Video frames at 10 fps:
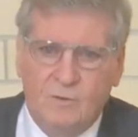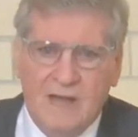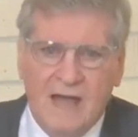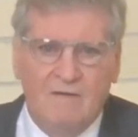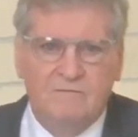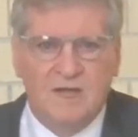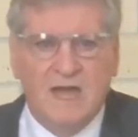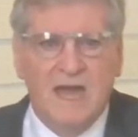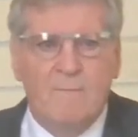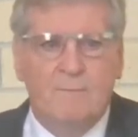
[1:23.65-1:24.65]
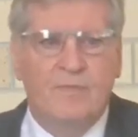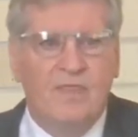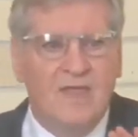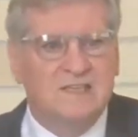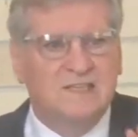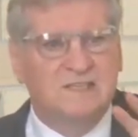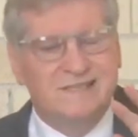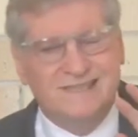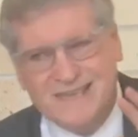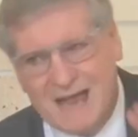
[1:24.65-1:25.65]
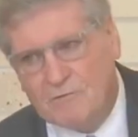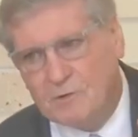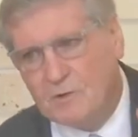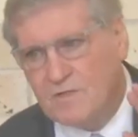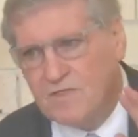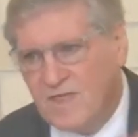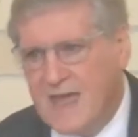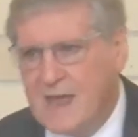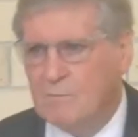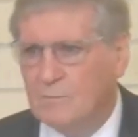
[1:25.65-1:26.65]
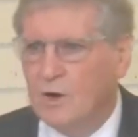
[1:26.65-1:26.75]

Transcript: we have to keep this central theme